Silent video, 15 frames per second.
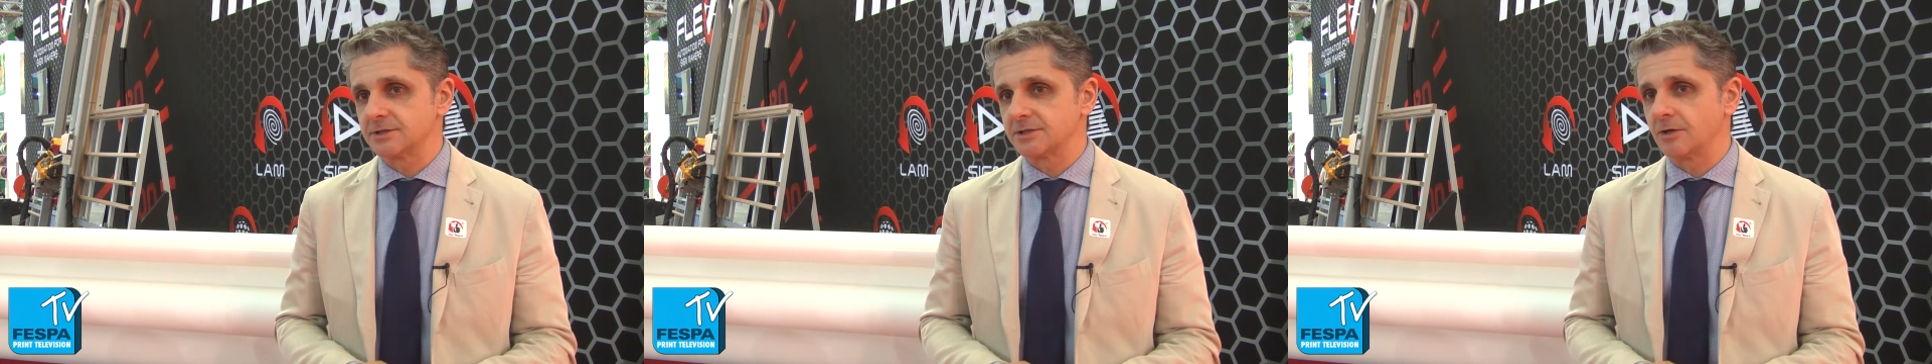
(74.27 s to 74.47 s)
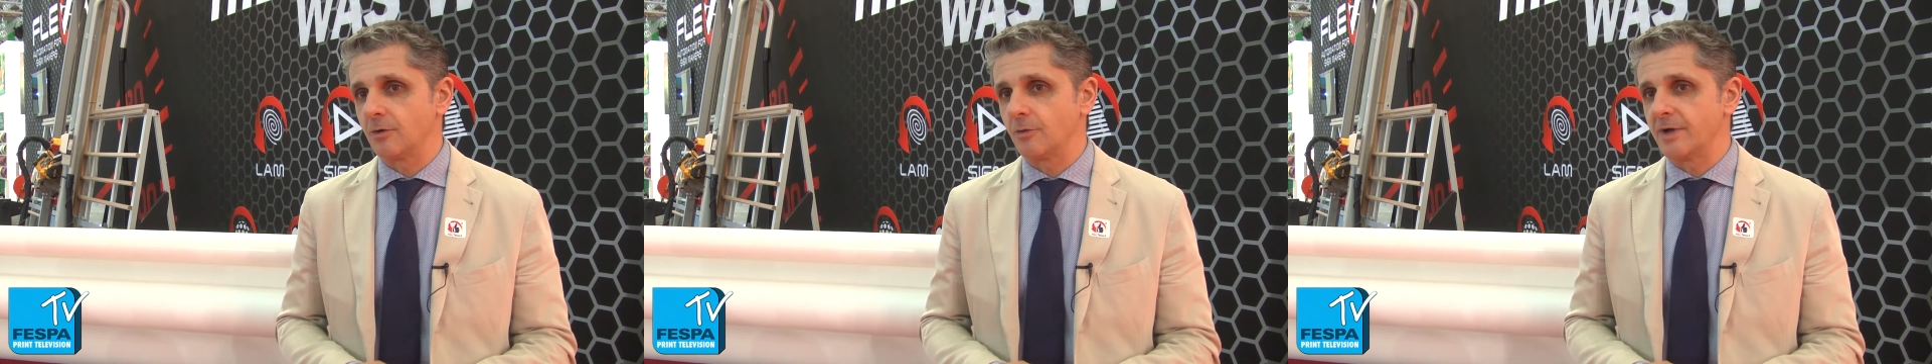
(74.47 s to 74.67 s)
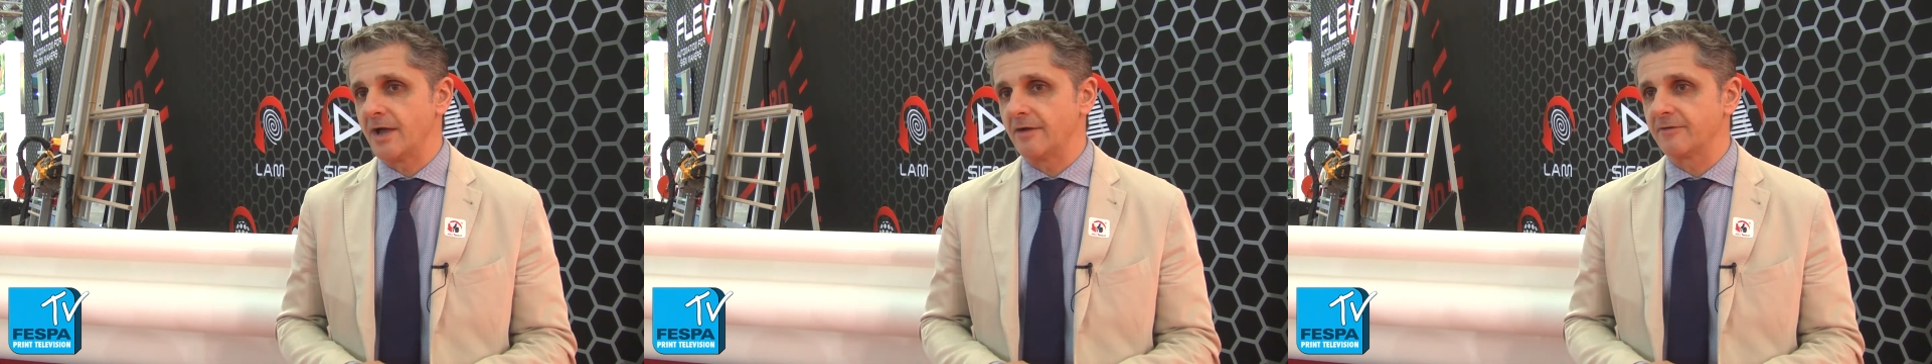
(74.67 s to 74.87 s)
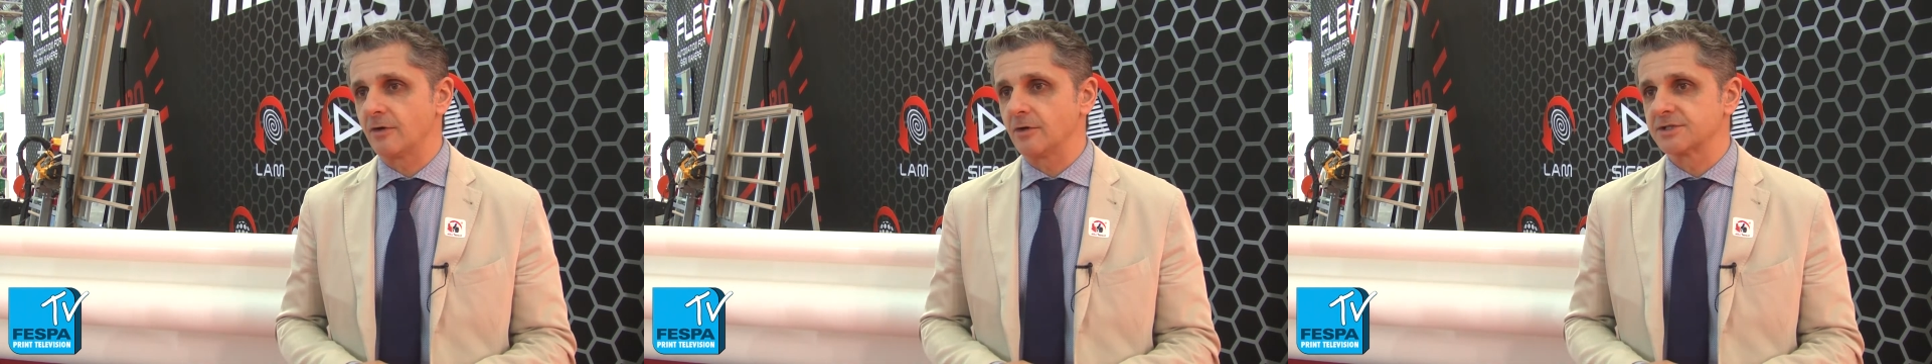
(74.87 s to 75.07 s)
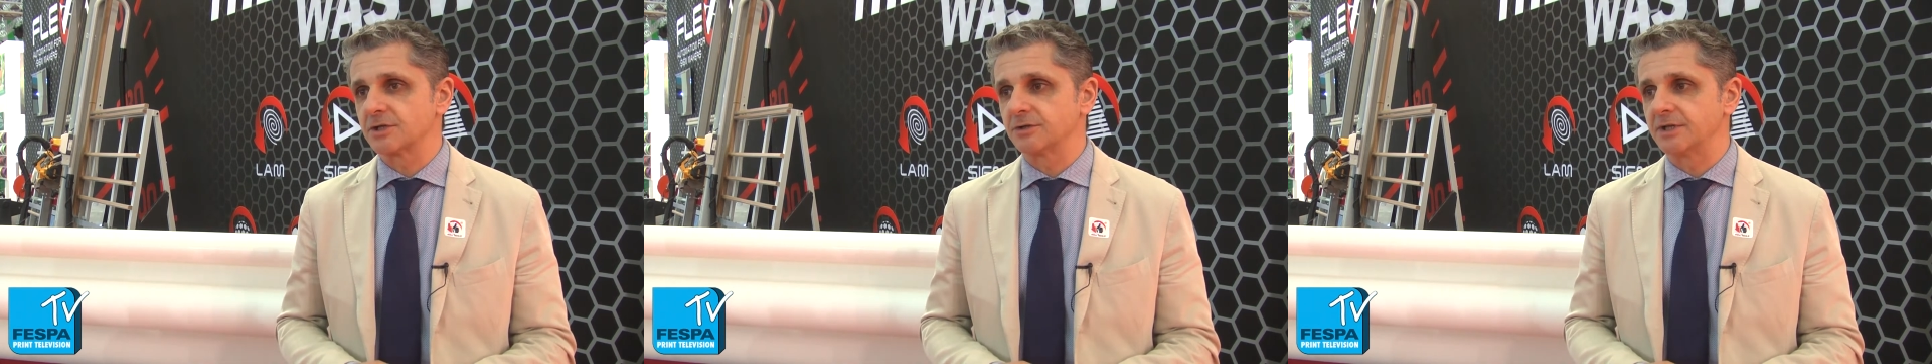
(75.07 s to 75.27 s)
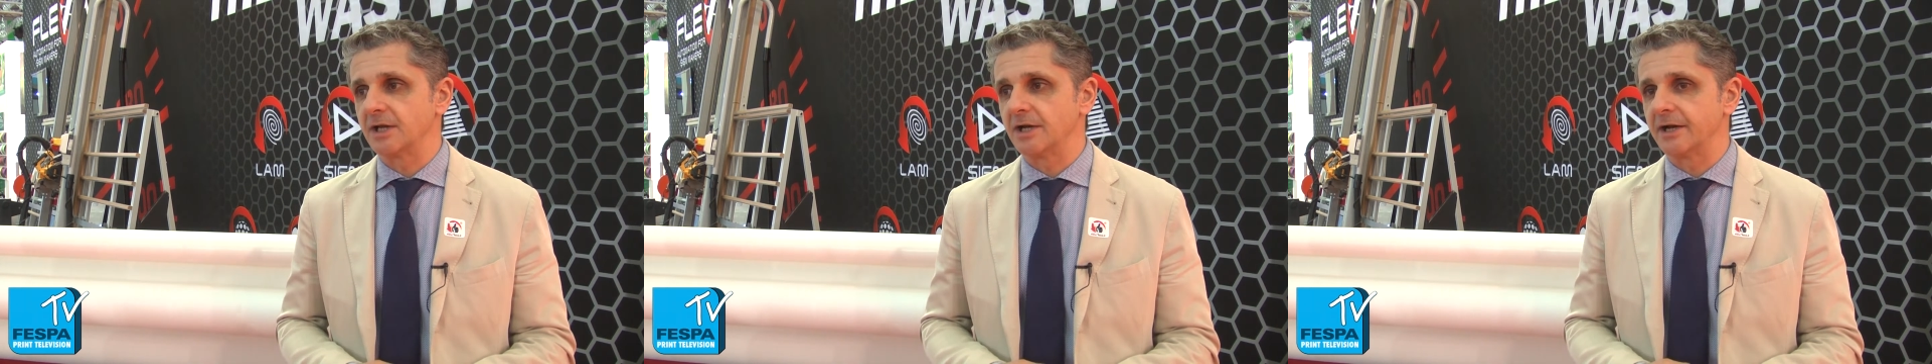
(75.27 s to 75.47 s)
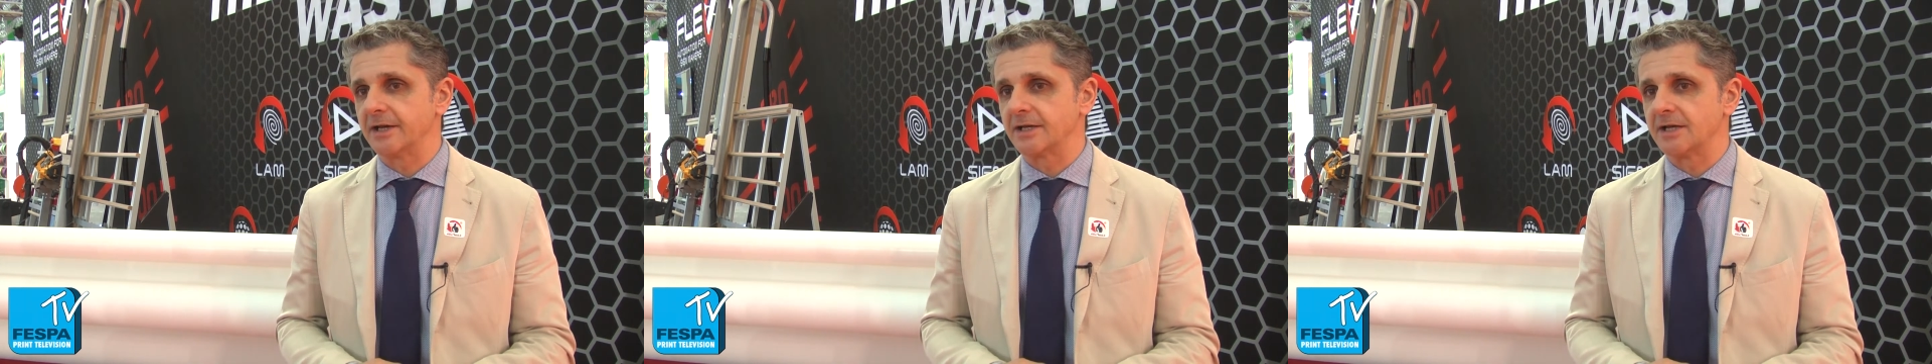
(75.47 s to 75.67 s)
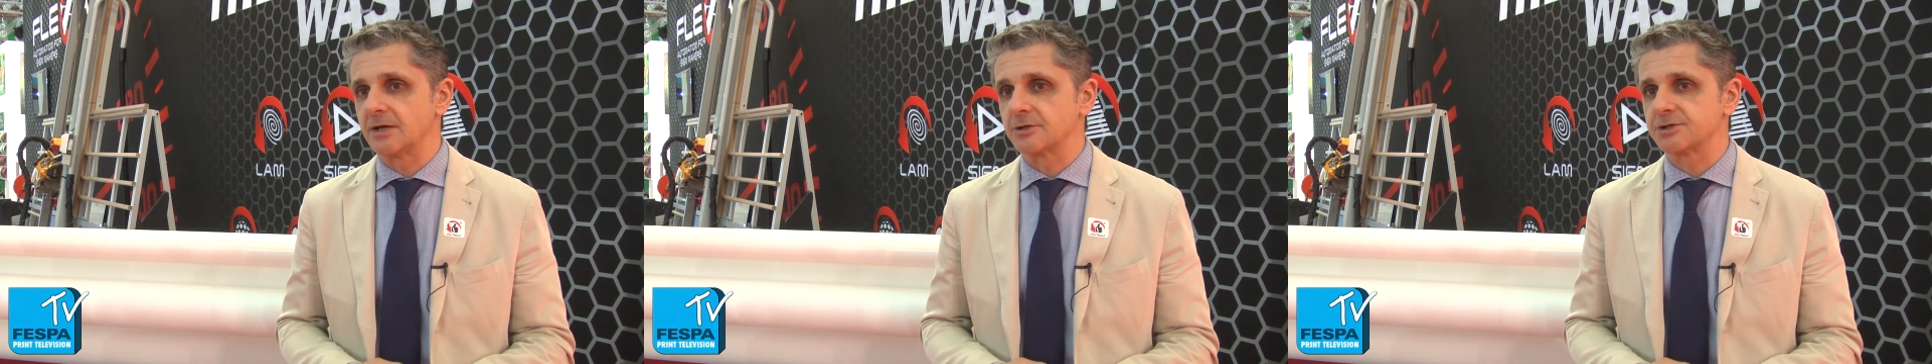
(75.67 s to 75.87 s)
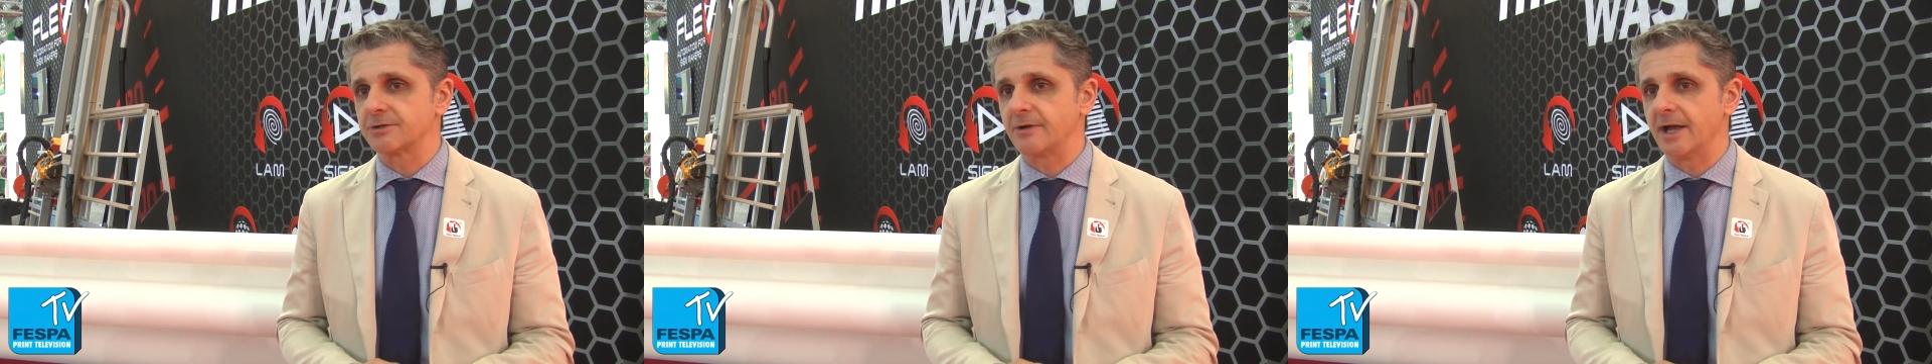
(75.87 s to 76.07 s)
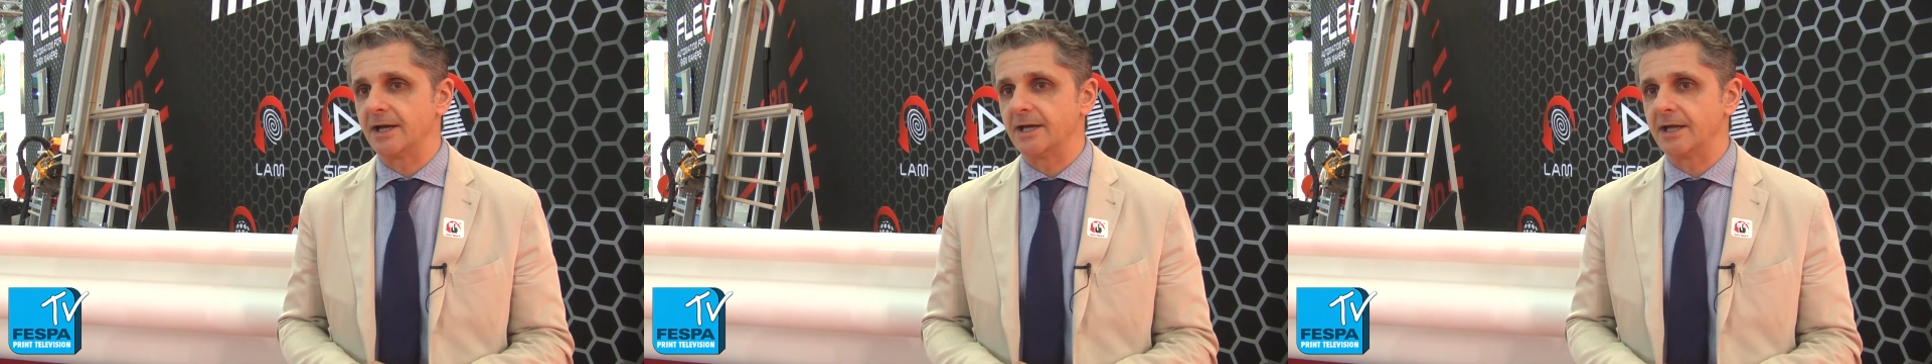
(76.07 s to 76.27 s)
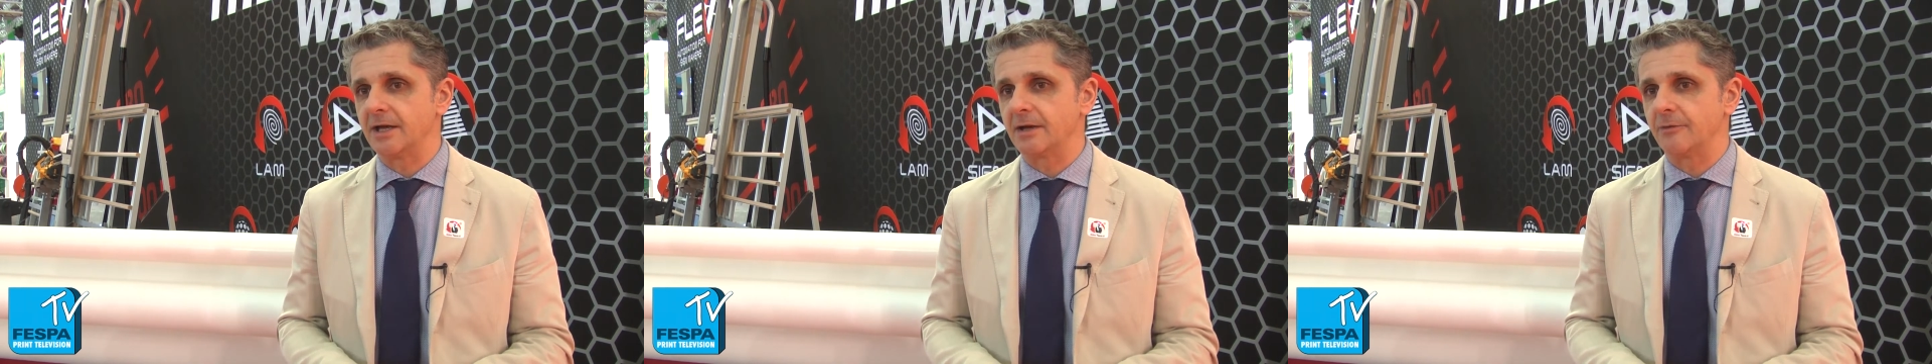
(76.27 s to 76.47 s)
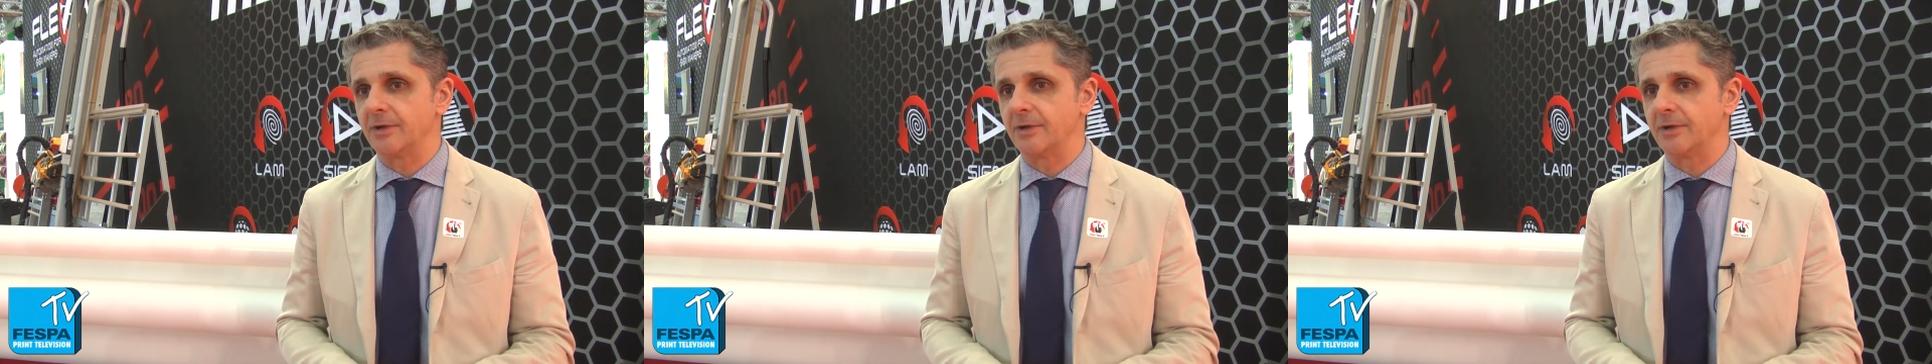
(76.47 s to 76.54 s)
So we have also dealer in Australia.